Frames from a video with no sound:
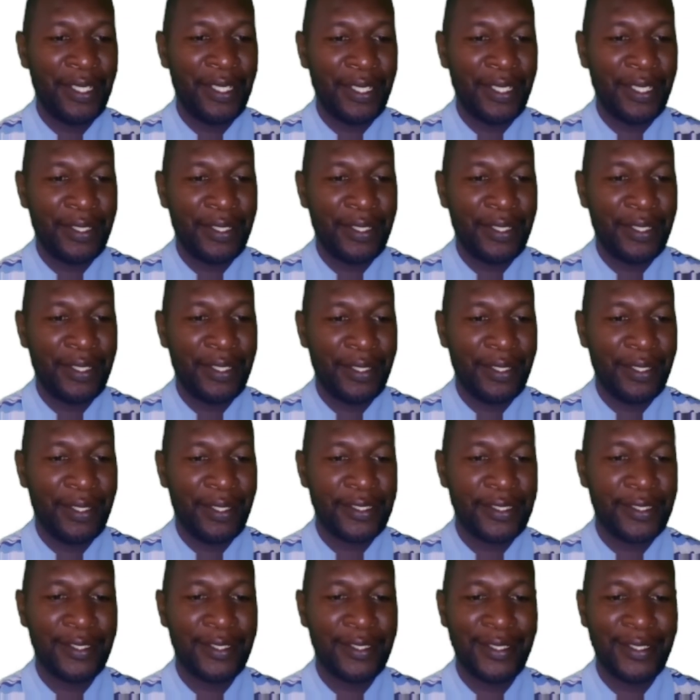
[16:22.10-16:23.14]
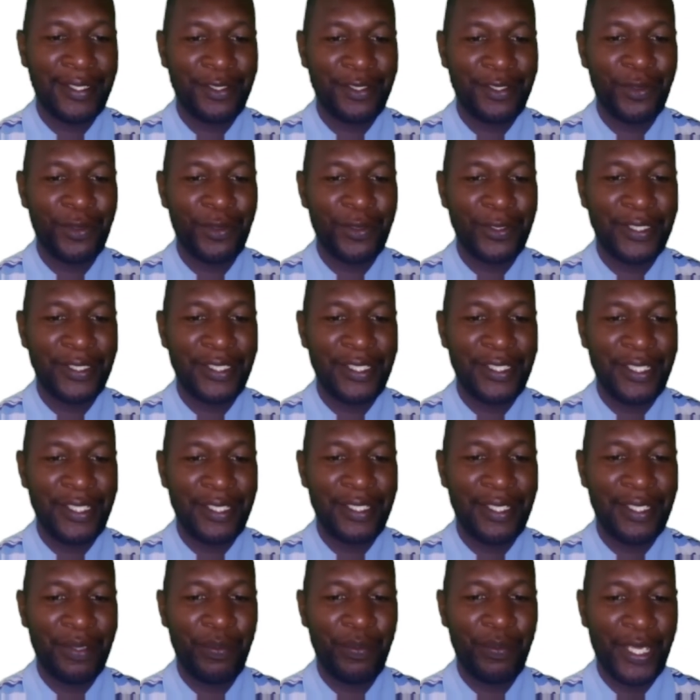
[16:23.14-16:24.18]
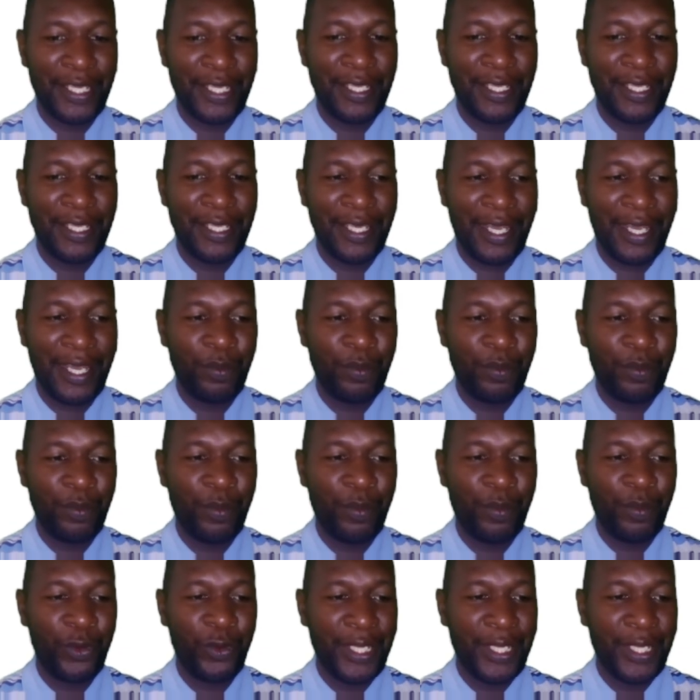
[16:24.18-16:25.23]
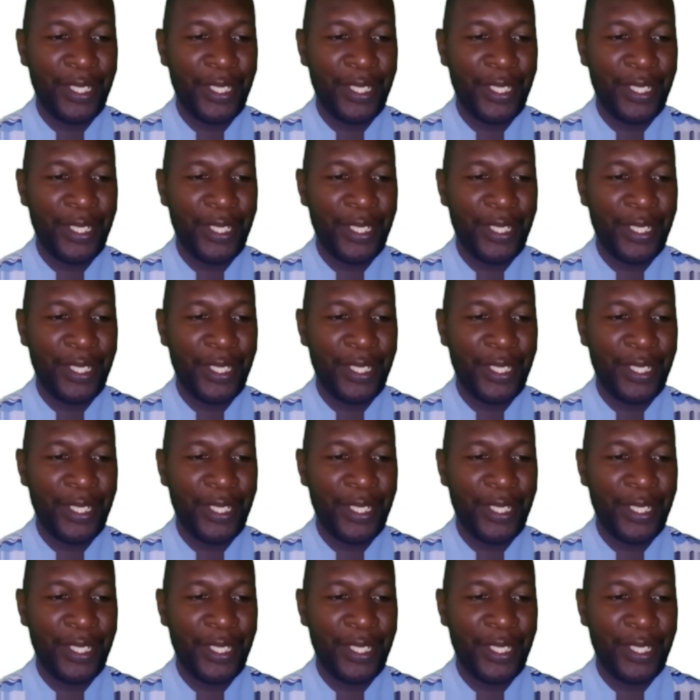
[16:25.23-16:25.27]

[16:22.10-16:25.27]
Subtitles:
Yeast is used in baking and brewing.